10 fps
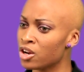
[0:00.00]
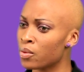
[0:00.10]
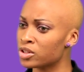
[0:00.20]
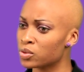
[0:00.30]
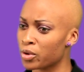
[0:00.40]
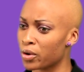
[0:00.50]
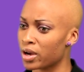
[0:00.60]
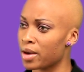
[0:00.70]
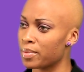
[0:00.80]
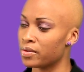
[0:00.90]
you know, once we
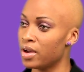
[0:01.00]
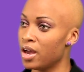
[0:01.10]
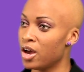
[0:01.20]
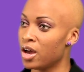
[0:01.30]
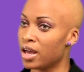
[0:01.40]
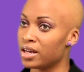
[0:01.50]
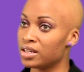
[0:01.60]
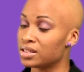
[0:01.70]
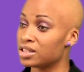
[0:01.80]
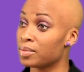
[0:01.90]
broke up, it,
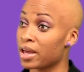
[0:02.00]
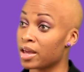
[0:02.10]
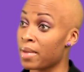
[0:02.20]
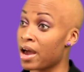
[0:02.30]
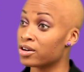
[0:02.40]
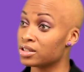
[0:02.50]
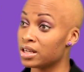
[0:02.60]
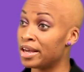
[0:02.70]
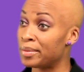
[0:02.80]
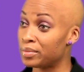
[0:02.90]
it didn't seem like it
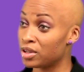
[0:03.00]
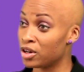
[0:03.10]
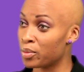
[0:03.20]
mattered to him,